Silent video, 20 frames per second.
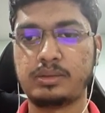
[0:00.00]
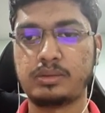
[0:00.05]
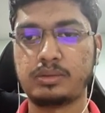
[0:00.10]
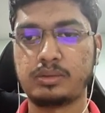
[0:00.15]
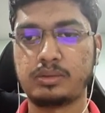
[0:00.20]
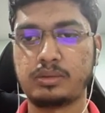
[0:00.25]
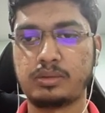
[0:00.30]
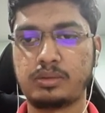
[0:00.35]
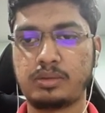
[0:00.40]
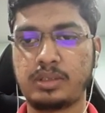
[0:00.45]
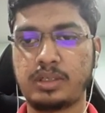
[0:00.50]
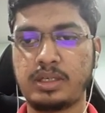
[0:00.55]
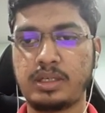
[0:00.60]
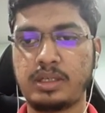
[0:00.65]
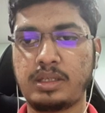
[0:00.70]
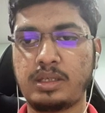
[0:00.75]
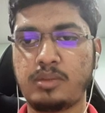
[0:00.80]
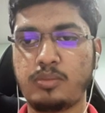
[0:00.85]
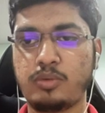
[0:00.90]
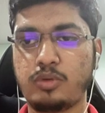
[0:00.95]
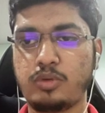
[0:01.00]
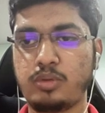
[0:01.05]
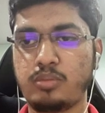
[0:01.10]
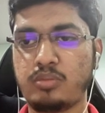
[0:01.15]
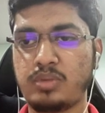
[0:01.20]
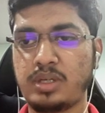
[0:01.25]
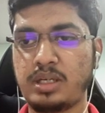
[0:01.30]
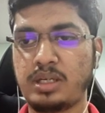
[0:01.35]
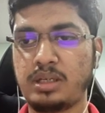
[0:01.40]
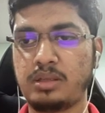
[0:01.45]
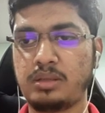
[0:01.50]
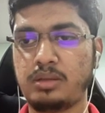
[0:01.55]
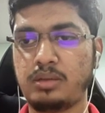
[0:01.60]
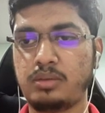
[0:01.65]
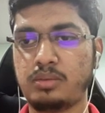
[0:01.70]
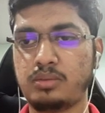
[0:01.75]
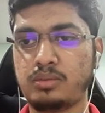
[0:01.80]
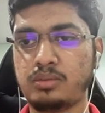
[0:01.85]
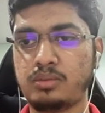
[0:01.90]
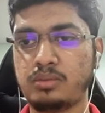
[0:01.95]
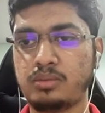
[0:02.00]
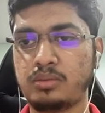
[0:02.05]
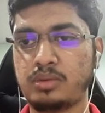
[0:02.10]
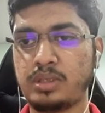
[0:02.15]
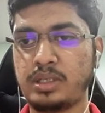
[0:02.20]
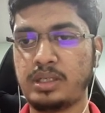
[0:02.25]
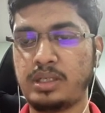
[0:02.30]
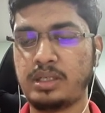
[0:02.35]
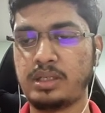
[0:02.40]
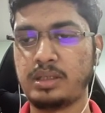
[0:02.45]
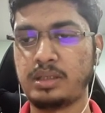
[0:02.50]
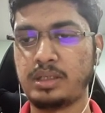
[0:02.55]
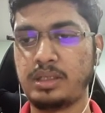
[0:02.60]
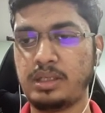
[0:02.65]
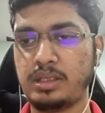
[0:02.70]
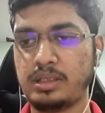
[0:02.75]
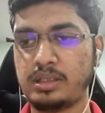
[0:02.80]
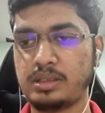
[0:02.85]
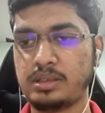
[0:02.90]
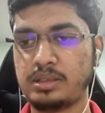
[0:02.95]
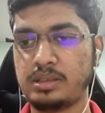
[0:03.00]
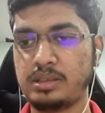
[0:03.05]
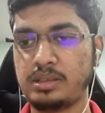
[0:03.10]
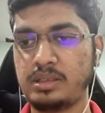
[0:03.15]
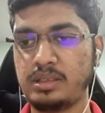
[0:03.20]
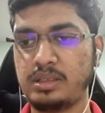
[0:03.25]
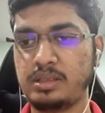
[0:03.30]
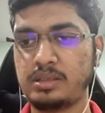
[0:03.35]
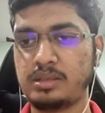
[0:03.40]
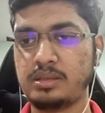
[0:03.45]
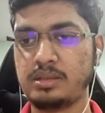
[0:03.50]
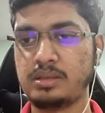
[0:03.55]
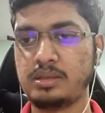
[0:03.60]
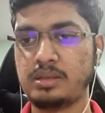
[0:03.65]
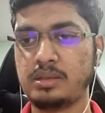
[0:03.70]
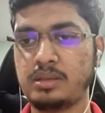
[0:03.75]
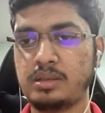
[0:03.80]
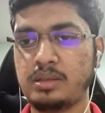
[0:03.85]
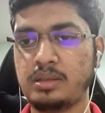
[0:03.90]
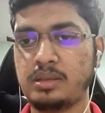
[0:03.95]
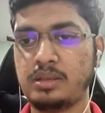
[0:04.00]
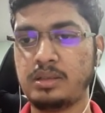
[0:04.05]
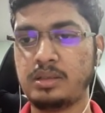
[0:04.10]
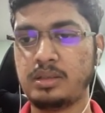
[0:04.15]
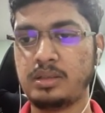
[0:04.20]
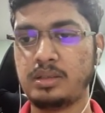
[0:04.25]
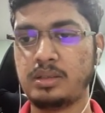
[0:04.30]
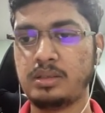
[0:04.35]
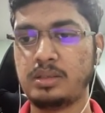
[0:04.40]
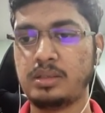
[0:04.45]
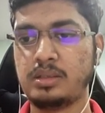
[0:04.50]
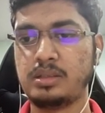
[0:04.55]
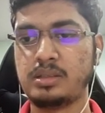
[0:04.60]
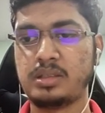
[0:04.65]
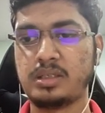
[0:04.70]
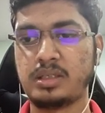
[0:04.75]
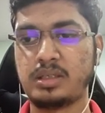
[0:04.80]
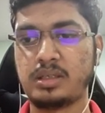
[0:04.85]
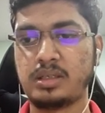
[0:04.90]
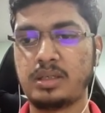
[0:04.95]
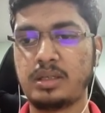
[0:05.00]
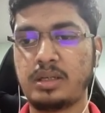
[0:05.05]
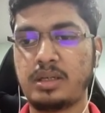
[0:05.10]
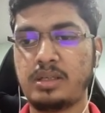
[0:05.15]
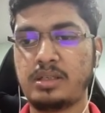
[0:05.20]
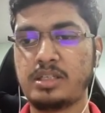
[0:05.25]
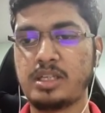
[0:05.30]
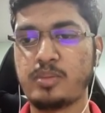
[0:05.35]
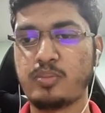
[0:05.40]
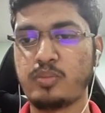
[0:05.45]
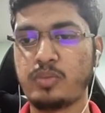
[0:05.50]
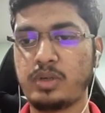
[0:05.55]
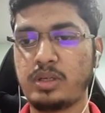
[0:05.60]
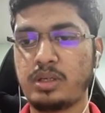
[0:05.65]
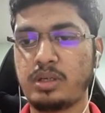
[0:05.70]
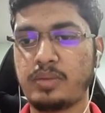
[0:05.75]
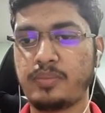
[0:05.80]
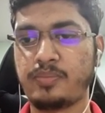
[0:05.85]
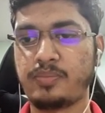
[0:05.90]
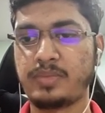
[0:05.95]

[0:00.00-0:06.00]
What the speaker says: So again I'm going back to 1996, say December,